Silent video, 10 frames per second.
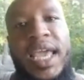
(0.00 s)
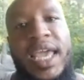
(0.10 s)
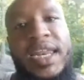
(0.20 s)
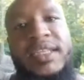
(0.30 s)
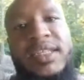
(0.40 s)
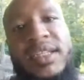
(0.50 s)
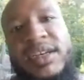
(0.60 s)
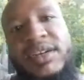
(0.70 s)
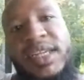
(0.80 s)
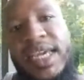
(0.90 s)
And it's
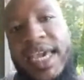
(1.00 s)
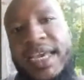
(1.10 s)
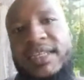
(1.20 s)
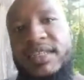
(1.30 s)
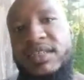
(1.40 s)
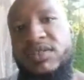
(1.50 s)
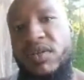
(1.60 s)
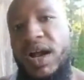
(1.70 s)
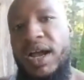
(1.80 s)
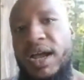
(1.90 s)
literally as
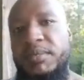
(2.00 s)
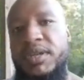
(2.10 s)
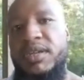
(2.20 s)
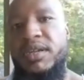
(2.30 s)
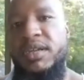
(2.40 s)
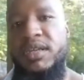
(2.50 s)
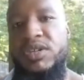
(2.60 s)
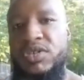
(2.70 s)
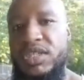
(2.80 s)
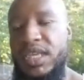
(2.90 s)
described. You
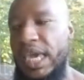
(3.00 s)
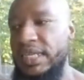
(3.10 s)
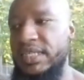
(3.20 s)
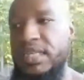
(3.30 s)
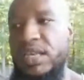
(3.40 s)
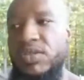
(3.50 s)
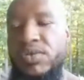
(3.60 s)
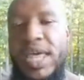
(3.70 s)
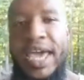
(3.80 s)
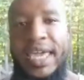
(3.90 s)
just can't see through
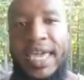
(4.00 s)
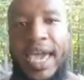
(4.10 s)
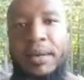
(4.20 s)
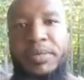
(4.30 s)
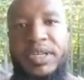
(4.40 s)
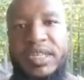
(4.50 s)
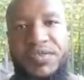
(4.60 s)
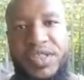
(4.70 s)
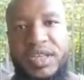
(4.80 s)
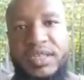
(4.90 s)
that gap because
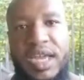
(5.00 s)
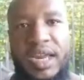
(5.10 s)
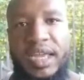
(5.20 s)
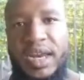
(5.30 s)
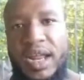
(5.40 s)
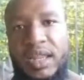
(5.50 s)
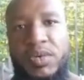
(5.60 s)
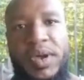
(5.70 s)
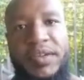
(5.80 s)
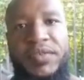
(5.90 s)
everything's got to get out of the
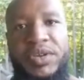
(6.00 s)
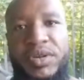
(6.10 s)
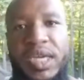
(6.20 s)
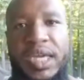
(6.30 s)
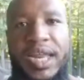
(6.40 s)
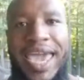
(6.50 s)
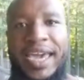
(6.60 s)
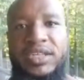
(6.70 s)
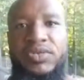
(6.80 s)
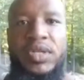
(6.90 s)
way for you to get
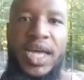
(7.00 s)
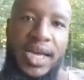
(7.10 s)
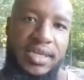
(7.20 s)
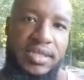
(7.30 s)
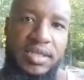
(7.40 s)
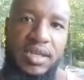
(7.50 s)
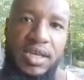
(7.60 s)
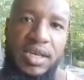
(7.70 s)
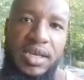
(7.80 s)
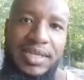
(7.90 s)
actualized and
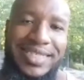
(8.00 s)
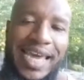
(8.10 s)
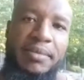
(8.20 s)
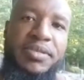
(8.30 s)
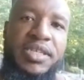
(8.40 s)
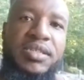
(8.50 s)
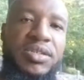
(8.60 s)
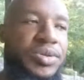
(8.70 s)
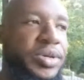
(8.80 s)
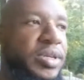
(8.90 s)
tapped
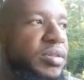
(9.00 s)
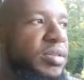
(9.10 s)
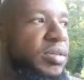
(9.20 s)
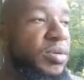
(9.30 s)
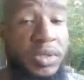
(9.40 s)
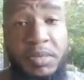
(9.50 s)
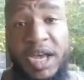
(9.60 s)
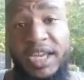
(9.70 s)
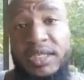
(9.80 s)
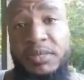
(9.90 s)
into it, was
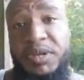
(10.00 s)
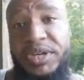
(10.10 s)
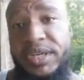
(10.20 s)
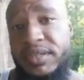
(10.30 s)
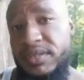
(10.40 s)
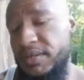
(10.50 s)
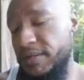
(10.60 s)
my experience.